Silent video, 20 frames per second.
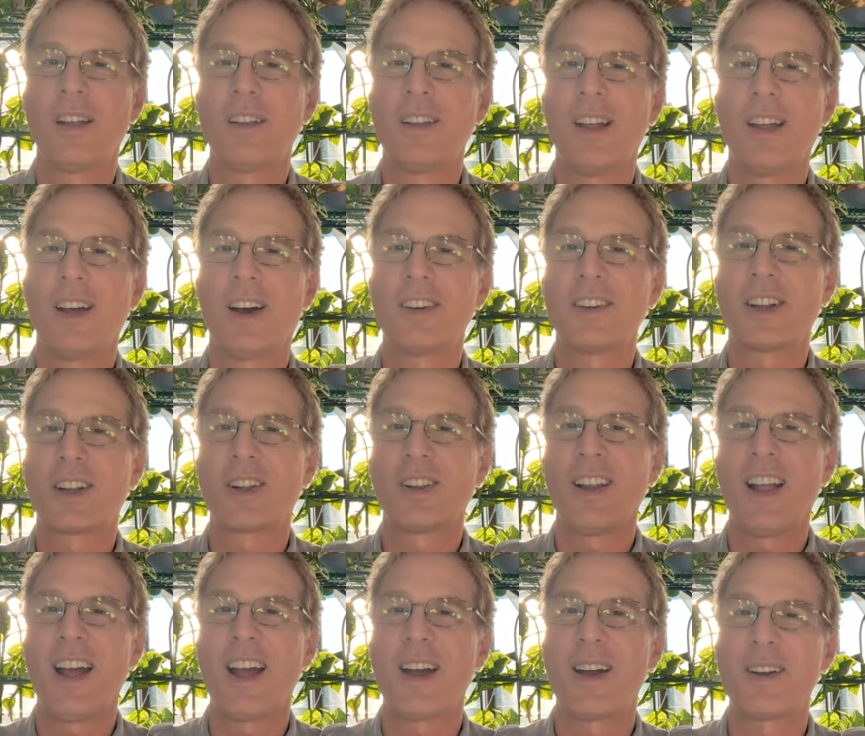you know, on the
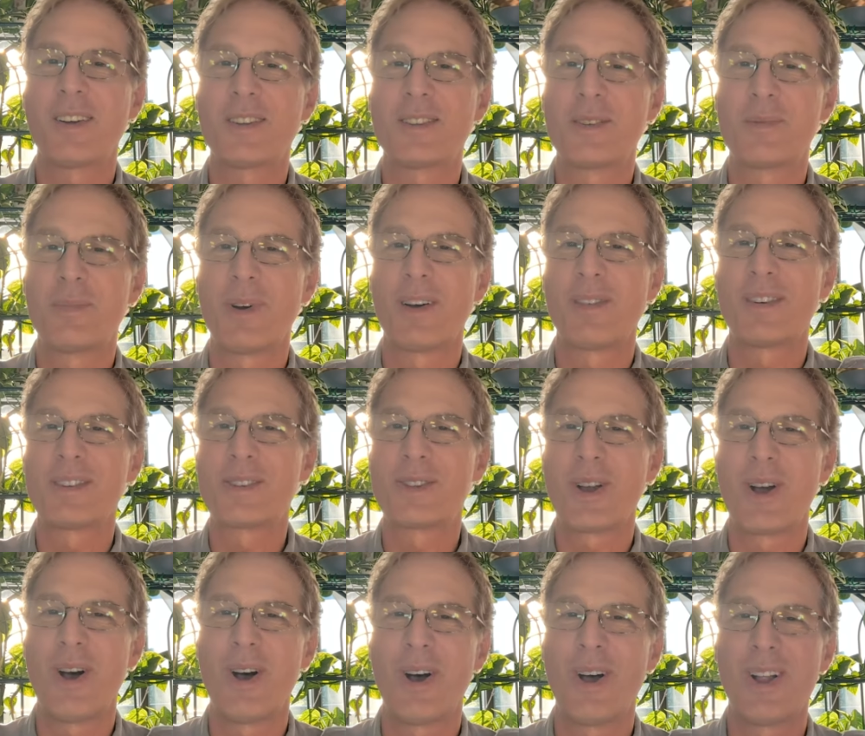clouds above us
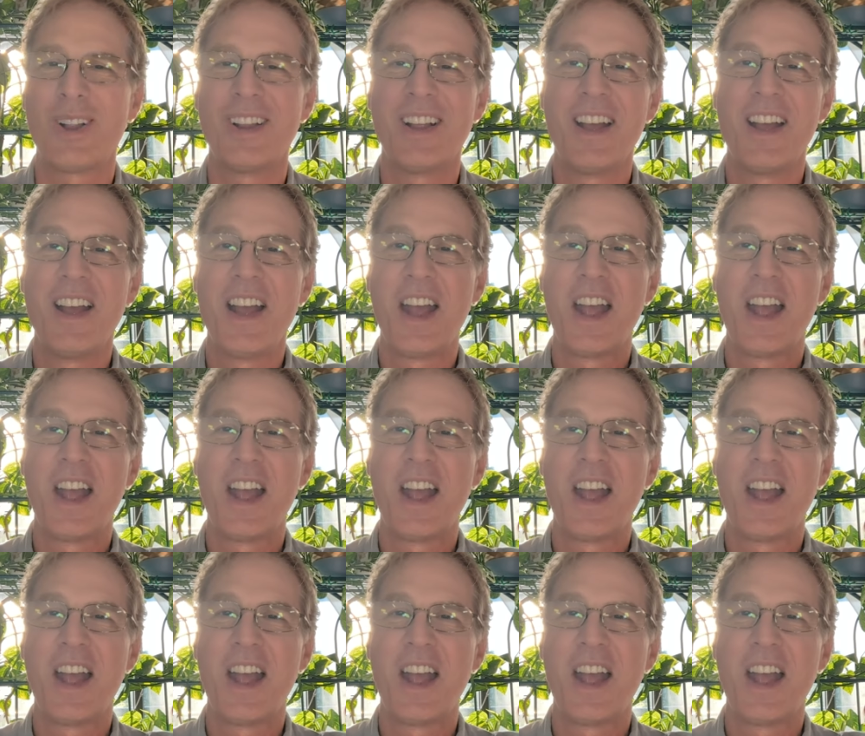all,